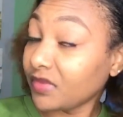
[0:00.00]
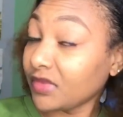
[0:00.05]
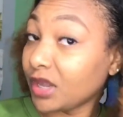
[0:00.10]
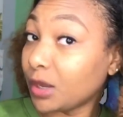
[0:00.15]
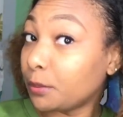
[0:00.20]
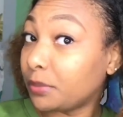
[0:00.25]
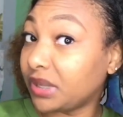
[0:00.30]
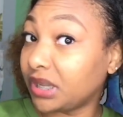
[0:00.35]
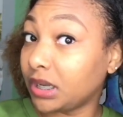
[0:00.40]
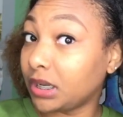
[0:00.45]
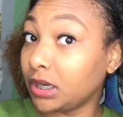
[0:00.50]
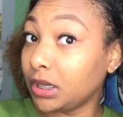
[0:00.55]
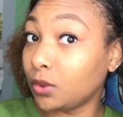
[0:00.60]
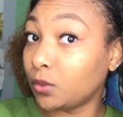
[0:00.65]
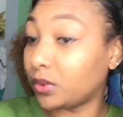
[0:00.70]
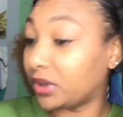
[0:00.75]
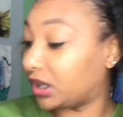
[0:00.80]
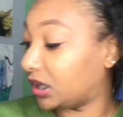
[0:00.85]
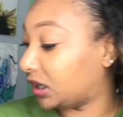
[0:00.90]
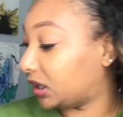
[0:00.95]
But
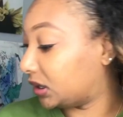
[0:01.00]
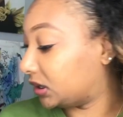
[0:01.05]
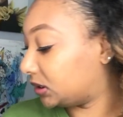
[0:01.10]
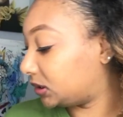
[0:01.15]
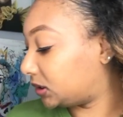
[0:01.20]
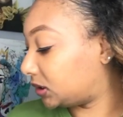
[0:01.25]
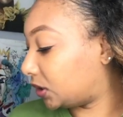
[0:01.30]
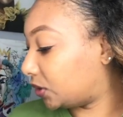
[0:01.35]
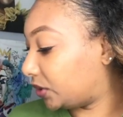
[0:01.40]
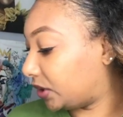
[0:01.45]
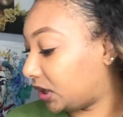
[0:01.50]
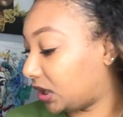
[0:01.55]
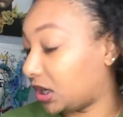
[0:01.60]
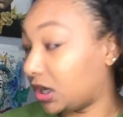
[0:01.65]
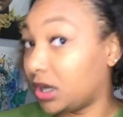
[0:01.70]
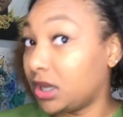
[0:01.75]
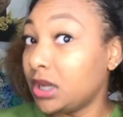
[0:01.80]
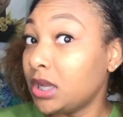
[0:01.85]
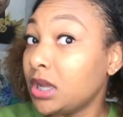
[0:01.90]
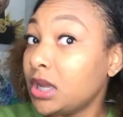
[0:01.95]
anyways, so yeah,
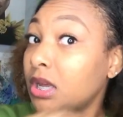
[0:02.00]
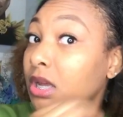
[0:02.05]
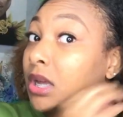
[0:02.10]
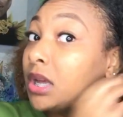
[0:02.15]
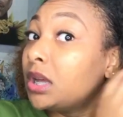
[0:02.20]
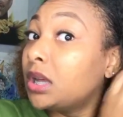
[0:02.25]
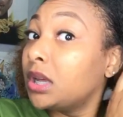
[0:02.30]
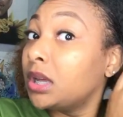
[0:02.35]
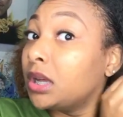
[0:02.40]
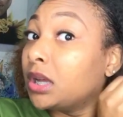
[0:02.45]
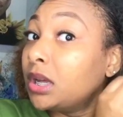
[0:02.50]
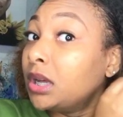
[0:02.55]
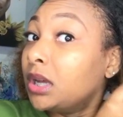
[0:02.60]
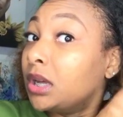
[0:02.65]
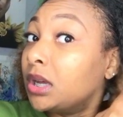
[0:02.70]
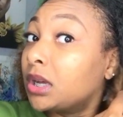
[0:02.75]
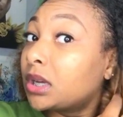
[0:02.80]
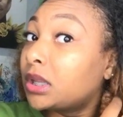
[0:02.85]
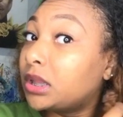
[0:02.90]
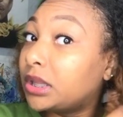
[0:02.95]

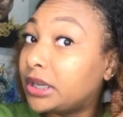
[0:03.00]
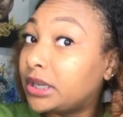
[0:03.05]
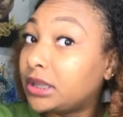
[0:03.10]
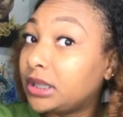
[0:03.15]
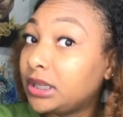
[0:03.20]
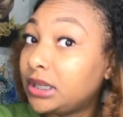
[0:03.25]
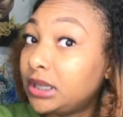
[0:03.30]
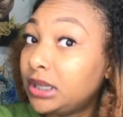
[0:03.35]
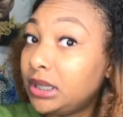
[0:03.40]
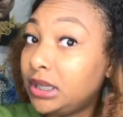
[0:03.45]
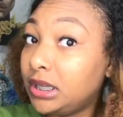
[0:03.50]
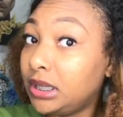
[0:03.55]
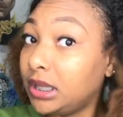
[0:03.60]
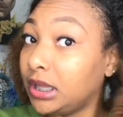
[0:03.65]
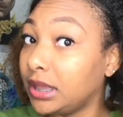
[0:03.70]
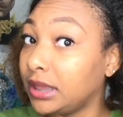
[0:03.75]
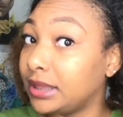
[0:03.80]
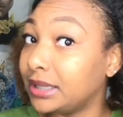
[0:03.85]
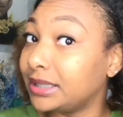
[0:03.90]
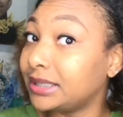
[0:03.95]
clearly
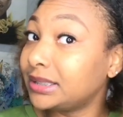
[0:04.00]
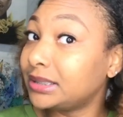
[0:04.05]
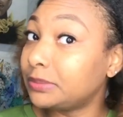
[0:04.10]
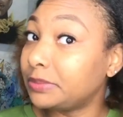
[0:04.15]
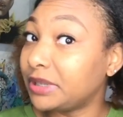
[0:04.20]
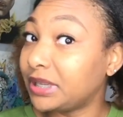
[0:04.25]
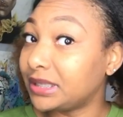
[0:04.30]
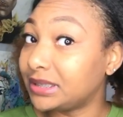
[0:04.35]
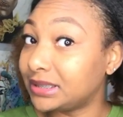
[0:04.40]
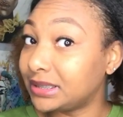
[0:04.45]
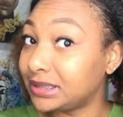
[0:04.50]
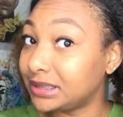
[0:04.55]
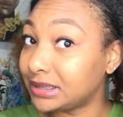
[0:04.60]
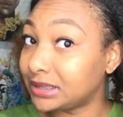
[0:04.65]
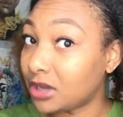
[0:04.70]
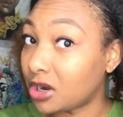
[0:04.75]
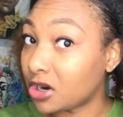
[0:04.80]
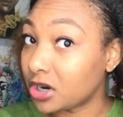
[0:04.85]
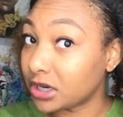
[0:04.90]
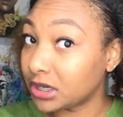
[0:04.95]
because this is
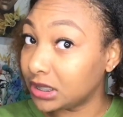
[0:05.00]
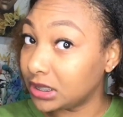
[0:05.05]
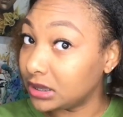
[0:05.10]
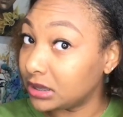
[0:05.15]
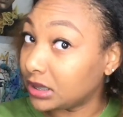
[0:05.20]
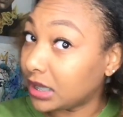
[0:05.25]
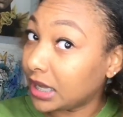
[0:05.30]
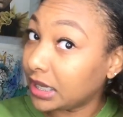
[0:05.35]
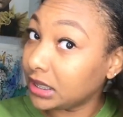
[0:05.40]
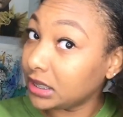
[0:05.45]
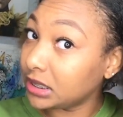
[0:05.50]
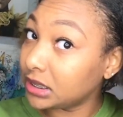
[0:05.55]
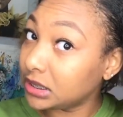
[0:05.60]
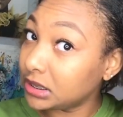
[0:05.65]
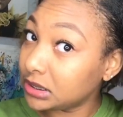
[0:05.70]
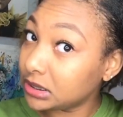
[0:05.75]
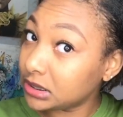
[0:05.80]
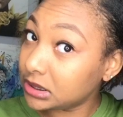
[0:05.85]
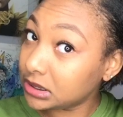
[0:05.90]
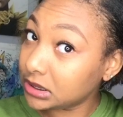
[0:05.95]
already
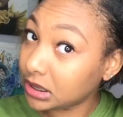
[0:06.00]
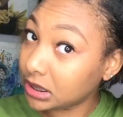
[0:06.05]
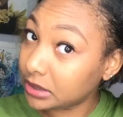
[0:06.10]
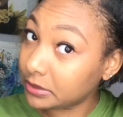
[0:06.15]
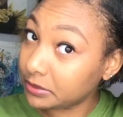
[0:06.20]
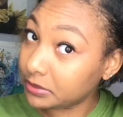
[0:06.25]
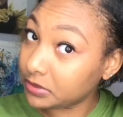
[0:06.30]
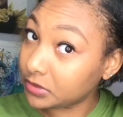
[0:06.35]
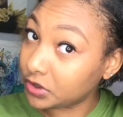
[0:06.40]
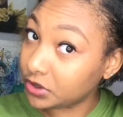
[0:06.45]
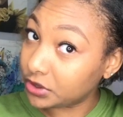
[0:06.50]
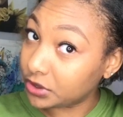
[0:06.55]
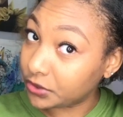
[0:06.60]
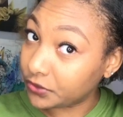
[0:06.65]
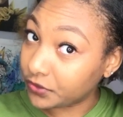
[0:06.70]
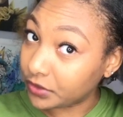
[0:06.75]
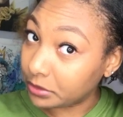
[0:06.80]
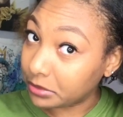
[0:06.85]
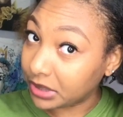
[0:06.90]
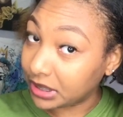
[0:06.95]
lightened some,
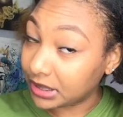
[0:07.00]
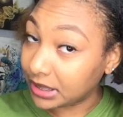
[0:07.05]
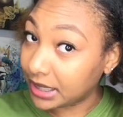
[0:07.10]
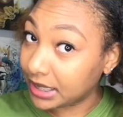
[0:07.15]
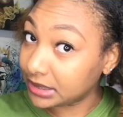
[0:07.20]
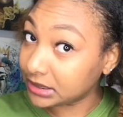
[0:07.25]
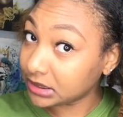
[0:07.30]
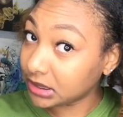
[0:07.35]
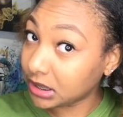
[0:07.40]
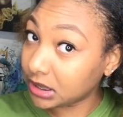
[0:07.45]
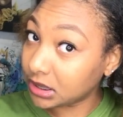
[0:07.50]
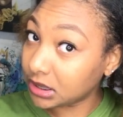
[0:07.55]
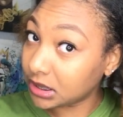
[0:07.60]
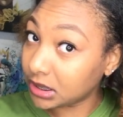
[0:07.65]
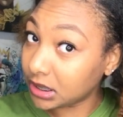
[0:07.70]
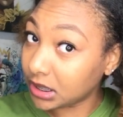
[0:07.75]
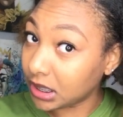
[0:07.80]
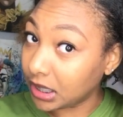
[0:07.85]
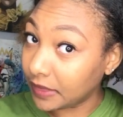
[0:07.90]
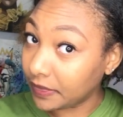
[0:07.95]
from my last
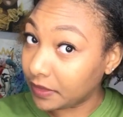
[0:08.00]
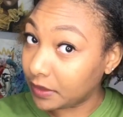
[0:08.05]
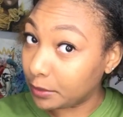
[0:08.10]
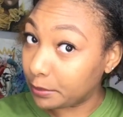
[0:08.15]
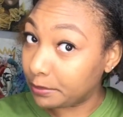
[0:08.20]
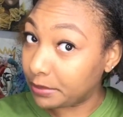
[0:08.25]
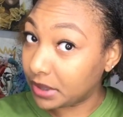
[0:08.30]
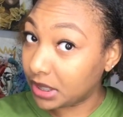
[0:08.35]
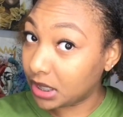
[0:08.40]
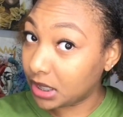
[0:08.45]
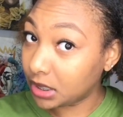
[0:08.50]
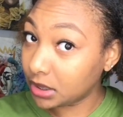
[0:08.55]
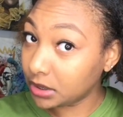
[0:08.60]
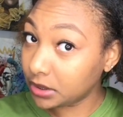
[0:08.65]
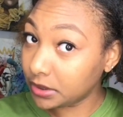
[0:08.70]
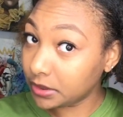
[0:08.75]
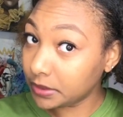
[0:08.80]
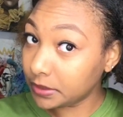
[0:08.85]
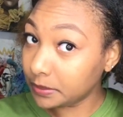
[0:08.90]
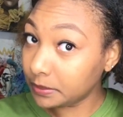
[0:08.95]
color at the
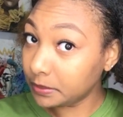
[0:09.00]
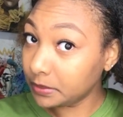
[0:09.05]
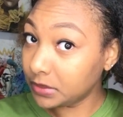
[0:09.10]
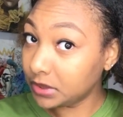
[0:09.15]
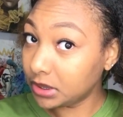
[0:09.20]
bottom,